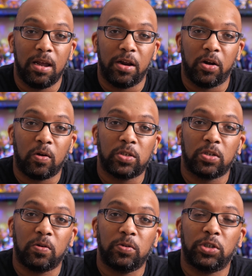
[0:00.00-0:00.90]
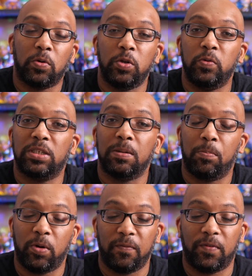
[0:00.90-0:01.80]
and also show you
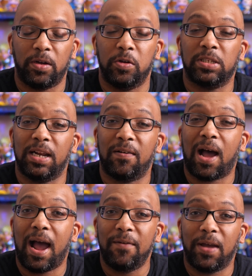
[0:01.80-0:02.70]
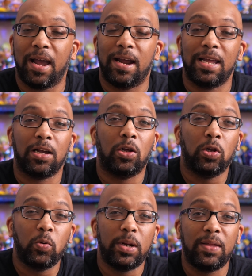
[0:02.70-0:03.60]
some print failures that I've had,
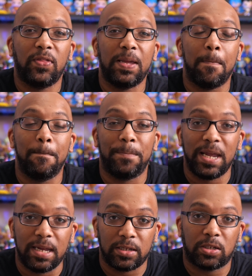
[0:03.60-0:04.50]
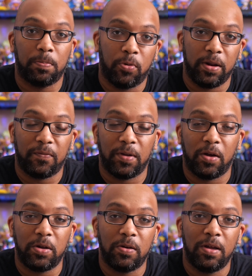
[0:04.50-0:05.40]
including the biggest print
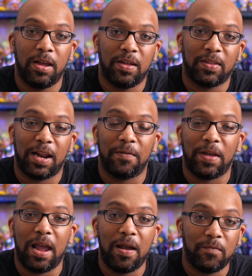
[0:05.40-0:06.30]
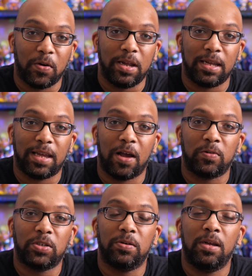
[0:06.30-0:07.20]
failure that I've ever
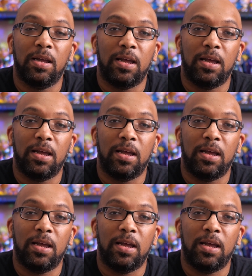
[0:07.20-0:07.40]
encountered,